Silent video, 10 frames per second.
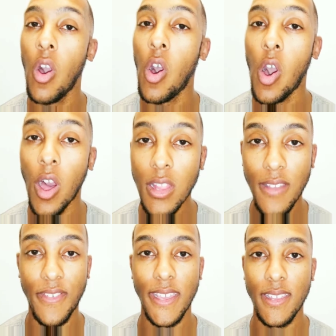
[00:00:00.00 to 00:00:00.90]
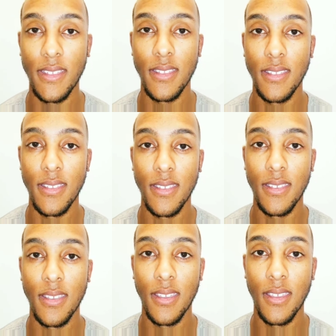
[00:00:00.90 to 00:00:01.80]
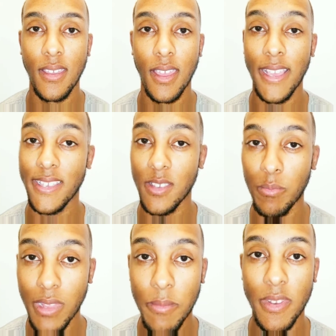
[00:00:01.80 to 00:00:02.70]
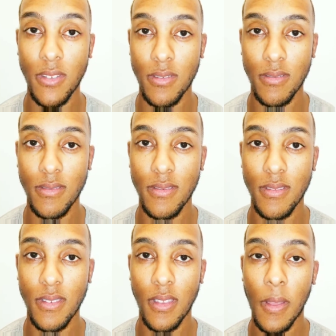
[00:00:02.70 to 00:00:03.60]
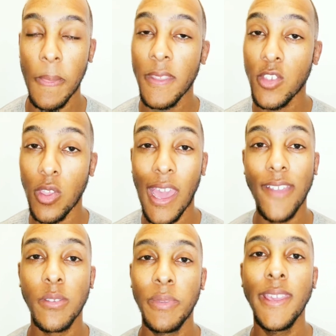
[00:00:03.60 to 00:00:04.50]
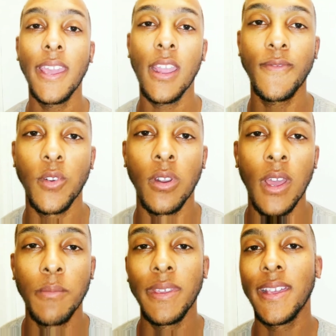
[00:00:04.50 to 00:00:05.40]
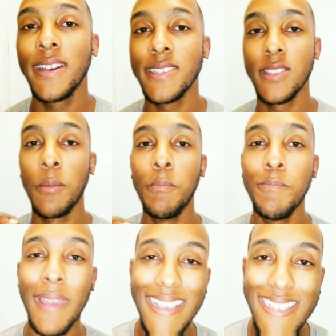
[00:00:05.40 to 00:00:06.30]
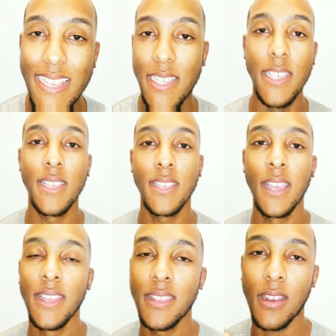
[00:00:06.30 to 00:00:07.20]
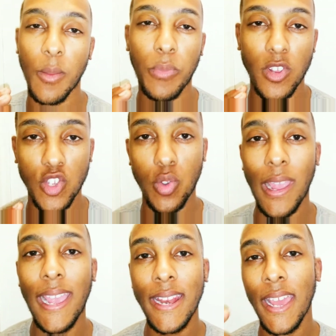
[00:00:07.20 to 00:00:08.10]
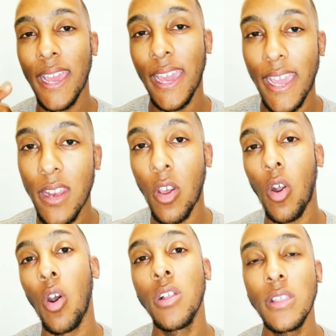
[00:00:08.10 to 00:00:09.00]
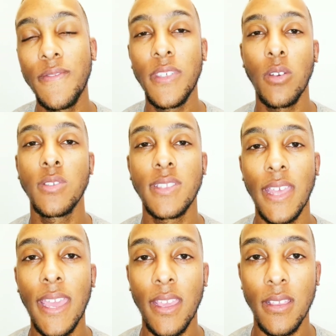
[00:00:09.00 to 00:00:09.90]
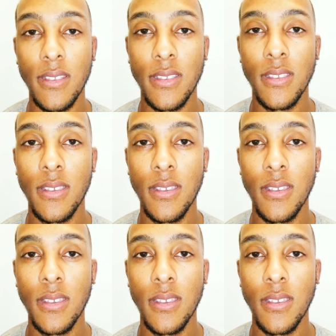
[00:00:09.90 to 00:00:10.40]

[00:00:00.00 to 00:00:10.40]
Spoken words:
All of it is subliminal. So you have to be careful, because the messages that are portrayed in all of those things,